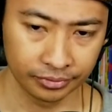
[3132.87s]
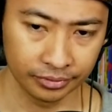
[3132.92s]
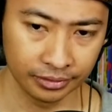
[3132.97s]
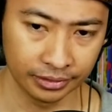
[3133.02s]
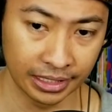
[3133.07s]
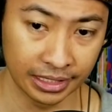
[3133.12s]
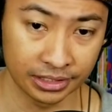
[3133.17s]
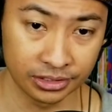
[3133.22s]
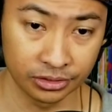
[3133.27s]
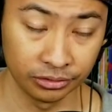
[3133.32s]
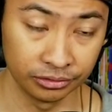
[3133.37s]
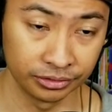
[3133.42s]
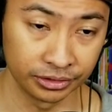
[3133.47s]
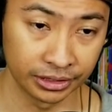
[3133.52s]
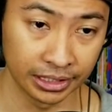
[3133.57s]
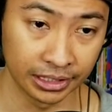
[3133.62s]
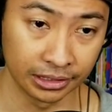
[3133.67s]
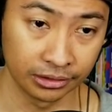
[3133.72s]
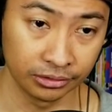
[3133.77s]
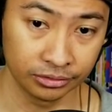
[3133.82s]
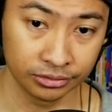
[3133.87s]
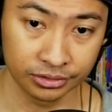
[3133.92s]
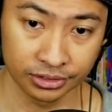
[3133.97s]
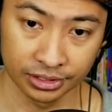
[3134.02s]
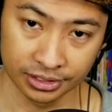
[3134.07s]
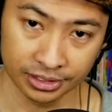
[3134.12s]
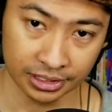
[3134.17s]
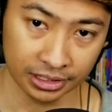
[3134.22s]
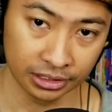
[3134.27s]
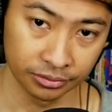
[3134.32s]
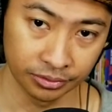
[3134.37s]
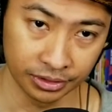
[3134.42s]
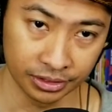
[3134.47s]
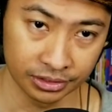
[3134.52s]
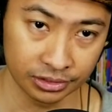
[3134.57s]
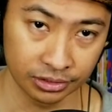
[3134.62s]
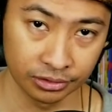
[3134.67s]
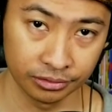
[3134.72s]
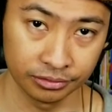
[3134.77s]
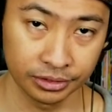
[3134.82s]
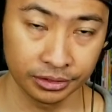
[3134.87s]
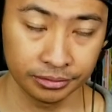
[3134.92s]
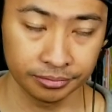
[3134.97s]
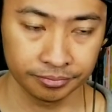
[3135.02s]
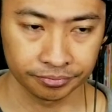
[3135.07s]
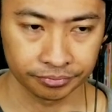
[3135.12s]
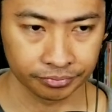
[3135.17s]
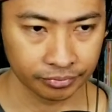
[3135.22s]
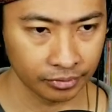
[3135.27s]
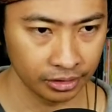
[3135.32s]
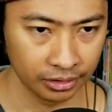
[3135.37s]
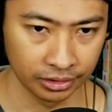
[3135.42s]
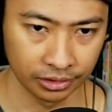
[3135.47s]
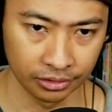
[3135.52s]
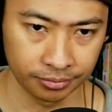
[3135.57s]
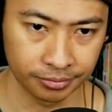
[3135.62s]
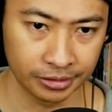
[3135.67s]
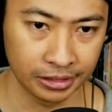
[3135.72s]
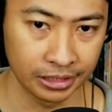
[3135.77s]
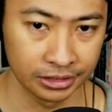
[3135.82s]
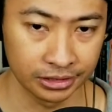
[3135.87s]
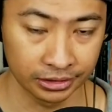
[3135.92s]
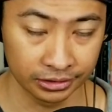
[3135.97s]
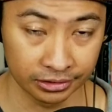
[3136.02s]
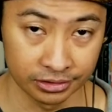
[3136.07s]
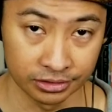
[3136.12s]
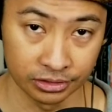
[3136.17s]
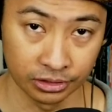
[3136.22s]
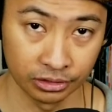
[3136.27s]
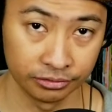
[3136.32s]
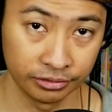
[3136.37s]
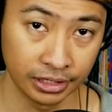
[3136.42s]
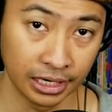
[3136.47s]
that's over now since Halloween's over. Little project is over.